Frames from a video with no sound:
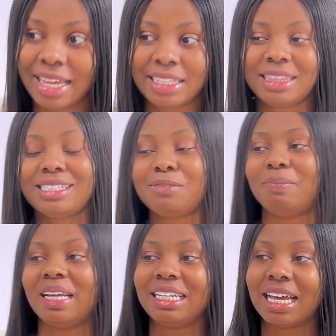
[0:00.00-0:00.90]
like this
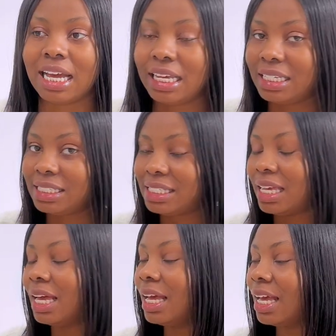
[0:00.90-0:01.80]
blender is
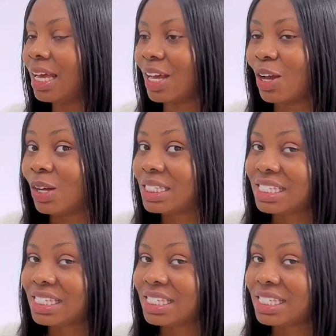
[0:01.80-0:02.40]
God